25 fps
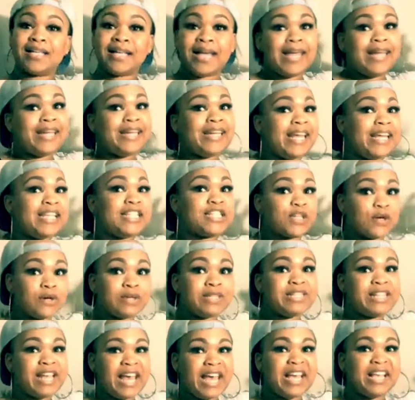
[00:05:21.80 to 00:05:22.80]
And it's
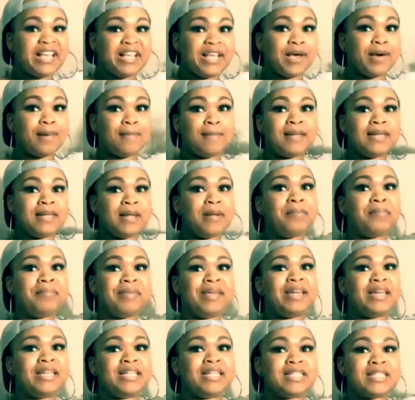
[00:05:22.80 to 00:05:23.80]
going to take him a little
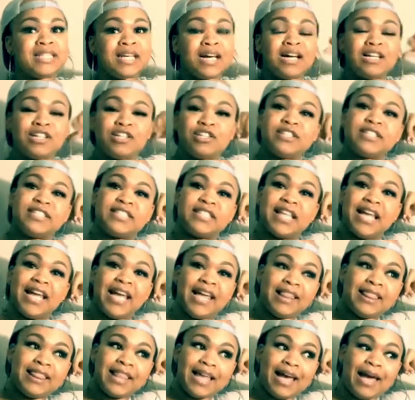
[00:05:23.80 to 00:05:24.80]
minute to
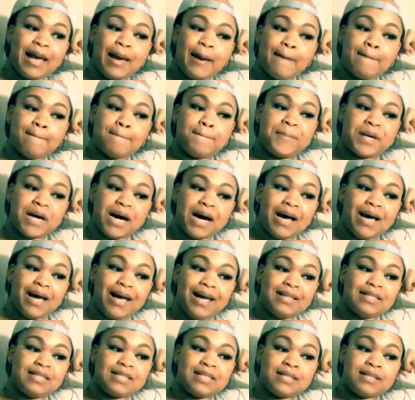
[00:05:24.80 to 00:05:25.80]
understand that,
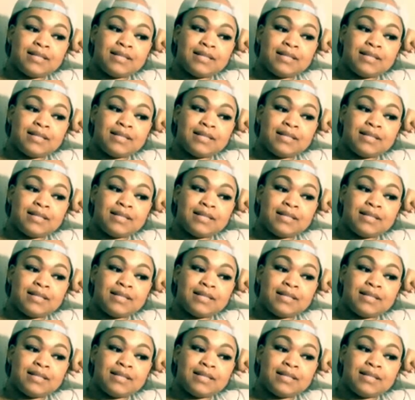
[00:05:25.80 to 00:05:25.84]
but